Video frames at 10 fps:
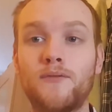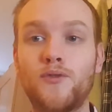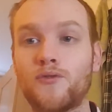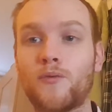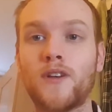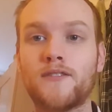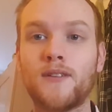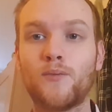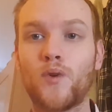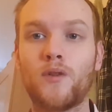do some quests
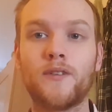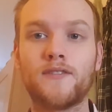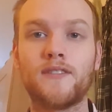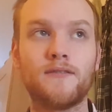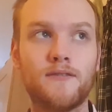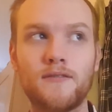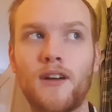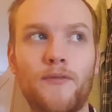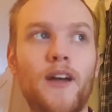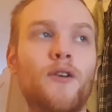and world quests and
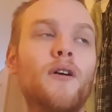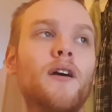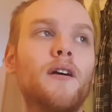stuff there.